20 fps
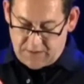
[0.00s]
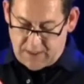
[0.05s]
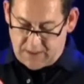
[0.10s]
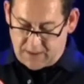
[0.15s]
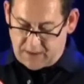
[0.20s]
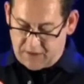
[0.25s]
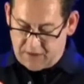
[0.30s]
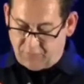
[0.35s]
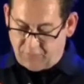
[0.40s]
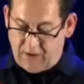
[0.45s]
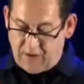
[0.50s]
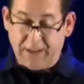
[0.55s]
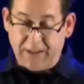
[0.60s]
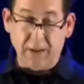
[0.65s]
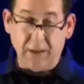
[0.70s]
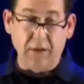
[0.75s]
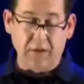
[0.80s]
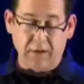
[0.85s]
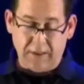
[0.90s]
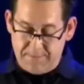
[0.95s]
that it is
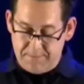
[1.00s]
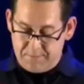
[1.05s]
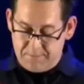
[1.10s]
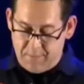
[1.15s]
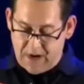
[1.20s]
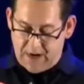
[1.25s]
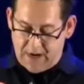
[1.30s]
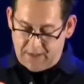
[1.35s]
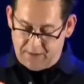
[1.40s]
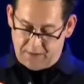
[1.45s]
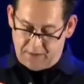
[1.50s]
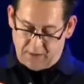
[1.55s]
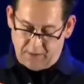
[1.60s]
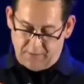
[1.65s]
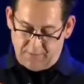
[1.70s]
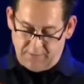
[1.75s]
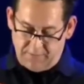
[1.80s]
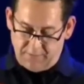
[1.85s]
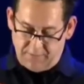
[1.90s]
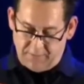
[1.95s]
regularly
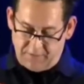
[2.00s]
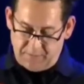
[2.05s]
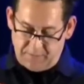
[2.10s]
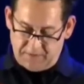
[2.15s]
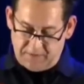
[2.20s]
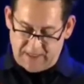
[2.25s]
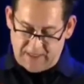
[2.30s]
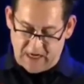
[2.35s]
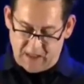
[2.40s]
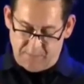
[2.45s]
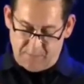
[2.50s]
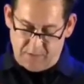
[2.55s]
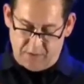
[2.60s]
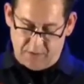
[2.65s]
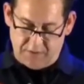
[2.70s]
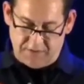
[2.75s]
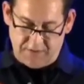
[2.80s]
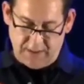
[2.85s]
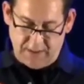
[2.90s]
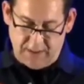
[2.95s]
monitored from the South
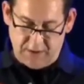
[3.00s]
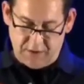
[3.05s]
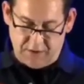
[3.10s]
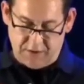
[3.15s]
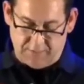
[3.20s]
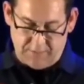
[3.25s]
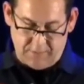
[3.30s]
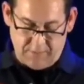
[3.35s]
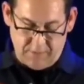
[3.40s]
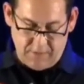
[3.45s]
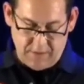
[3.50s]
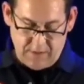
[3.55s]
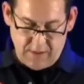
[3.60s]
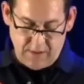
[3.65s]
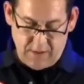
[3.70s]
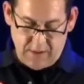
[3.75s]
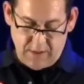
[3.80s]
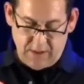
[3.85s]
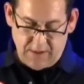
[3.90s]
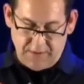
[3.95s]
Pole Station.
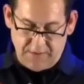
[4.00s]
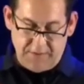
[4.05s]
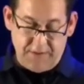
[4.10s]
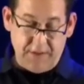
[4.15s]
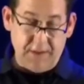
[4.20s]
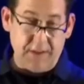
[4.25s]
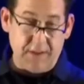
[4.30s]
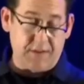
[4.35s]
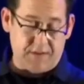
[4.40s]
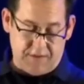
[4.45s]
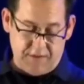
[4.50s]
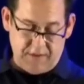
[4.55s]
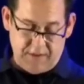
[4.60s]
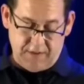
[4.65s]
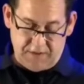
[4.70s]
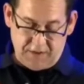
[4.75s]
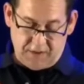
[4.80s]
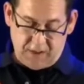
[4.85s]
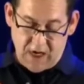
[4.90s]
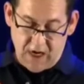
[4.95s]
This
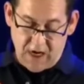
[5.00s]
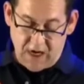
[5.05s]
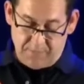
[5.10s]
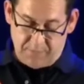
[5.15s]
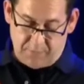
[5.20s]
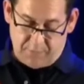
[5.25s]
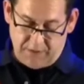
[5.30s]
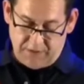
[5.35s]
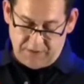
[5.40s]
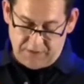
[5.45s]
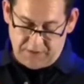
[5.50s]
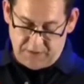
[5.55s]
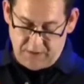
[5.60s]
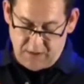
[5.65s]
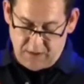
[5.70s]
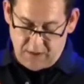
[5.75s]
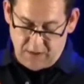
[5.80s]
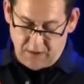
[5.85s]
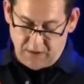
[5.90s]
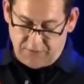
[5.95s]
is accomplished
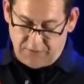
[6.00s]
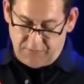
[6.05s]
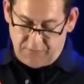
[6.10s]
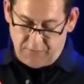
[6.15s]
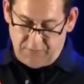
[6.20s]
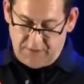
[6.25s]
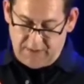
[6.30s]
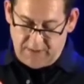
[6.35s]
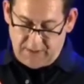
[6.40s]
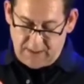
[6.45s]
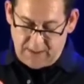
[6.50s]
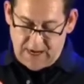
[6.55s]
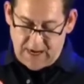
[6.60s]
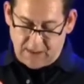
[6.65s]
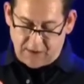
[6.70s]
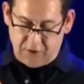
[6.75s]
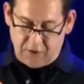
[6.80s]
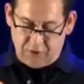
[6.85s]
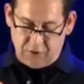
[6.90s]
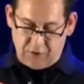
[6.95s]
through the
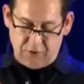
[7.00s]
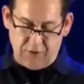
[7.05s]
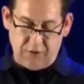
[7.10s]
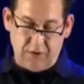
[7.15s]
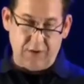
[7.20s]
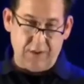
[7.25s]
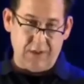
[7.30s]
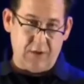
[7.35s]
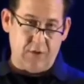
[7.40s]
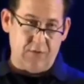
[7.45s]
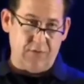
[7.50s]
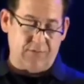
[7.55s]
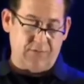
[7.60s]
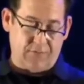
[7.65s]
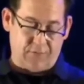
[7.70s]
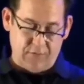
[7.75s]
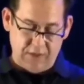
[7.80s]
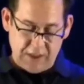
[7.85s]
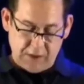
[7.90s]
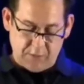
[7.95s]
extra low
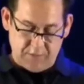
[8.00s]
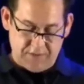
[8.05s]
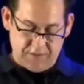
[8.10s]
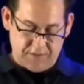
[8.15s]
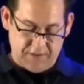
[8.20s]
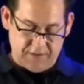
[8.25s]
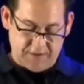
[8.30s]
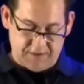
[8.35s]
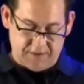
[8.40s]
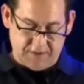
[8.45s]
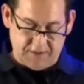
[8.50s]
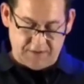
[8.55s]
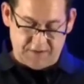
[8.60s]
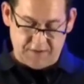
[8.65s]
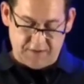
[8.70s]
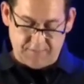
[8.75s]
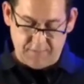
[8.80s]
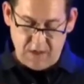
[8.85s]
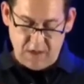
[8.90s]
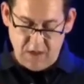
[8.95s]
frequency
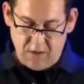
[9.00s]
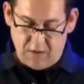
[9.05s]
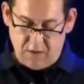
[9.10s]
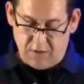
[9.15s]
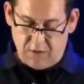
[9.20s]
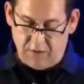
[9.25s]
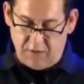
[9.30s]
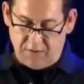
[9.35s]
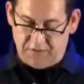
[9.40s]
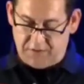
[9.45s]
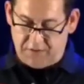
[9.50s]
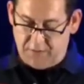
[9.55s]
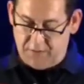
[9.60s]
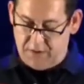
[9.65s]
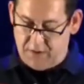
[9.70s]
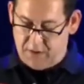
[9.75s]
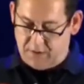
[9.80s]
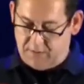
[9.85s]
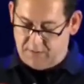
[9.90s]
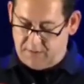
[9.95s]
system, also
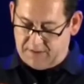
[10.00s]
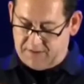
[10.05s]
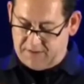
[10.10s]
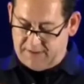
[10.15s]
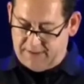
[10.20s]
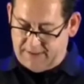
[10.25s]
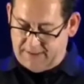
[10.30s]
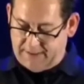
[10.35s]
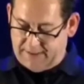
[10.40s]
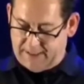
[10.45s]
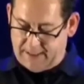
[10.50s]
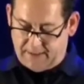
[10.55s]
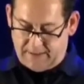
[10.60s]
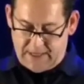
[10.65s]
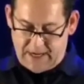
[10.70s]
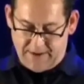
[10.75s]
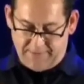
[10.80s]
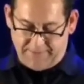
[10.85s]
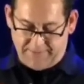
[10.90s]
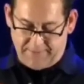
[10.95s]
known as the
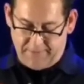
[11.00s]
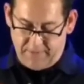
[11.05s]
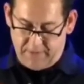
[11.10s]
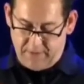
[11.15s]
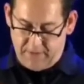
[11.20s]
ELF.